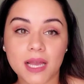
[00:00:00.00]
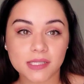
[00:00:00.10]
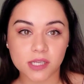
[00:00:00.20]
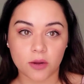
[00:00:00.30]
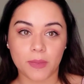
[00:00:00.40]

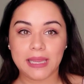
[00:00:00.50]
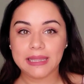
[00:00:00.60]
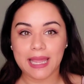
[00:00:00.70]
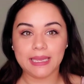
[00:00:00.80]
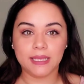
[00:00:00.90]
Sorry, my
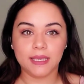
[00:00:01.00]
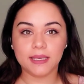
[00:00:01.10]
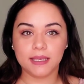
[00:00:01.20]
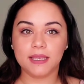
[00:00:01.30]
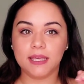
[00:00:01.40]
lighting
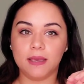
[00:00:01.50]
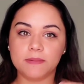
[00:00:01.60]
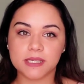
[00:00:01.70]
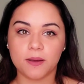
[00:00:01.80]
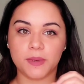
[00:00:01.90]
keeps
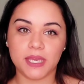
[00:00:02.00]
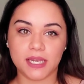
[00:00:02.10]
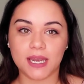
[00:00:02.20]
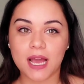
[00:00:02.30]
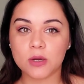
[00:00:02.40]
coming in and
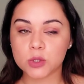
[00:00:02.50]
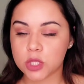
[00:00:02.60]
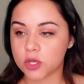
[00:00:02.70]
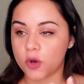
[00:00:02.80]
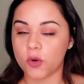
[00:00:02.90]
out.
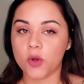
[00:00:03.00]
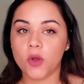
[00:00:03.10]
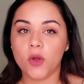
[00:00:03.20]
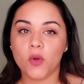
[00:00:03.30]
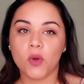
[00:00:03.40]
So
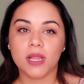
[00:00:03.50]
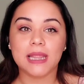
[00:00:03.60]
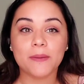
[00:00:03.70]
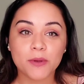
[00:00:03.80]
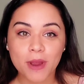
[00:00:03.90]
let
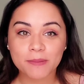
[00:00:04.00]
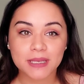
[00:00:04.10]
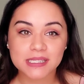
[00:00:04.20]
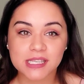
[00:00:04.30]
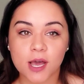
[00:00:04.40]
me wrap
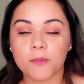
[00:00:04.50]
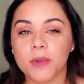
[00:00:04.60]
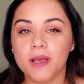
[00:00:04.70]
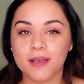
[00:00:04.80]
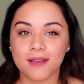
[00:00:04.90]
this up.
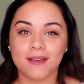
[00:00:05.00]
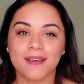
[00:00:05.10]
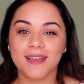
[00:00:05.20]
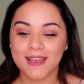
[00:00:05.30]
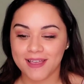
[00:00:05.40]

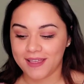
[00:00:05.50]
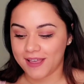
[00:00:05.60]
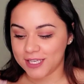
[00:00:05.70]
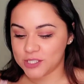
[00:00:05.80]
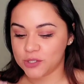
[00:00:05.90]

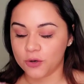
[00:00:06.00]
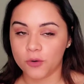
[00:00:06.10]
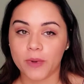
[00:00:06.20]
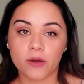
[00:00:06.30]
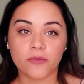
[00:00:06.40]
So
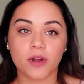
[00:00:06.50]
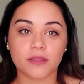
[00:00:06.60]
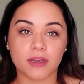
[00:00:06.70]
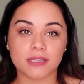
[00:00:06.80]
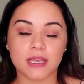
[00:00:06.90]
my overall
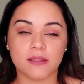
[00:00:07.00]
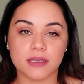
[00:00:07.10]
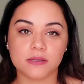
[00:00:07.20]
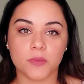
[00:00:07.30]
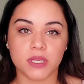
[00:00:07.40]
thoughts on
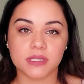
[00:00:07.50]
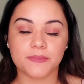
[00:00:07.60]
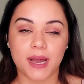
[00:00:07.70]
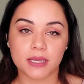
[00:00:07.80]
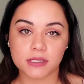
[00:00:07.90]
this month's
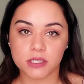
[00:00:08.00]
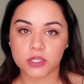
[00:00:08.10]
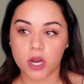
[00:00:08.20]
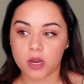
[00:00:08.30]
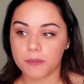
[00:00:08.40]
Boxy
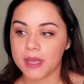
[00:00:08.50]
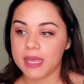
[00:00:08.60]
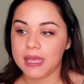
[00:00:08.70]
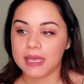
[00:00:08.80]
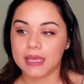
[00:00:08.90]
Charm
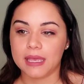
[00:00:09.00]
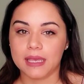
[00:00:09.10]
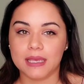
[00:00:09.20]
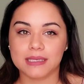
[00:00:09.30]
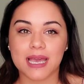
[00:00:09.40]

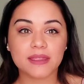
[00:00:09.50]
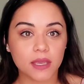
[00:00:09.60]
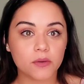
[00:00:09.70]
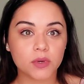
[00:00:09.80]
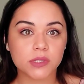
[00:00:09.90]
is I think
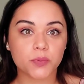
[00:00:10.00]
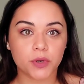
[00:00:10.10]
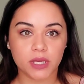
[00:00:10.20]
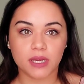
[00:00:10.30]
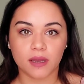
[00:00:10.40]
it was
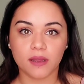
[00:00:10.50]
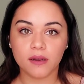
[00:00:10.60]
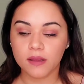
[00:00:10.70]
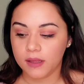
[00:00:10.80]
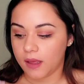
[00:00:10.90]
pretty good.
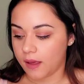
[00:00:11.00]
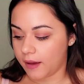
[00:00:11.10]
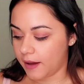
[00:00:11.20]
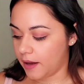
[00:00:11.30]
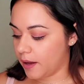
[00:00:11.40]

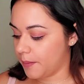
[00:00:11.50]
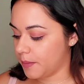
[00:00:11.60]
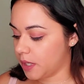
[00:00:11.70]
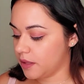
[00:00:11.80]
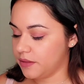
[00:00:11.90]

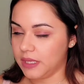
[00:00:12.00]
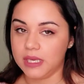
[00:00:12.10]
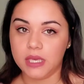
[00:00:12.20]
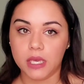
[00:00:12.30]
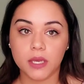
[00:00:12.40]

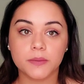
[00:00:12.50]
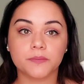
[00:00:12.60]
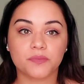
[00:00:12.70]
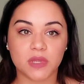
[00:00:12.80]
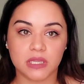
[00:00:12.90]
The
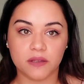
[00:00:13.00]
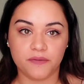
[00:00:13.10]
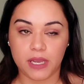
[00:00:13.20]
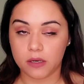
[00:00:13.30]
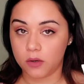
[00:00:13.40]

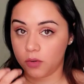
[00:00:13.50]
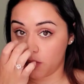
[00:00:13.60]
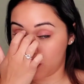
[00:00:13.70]
Levato,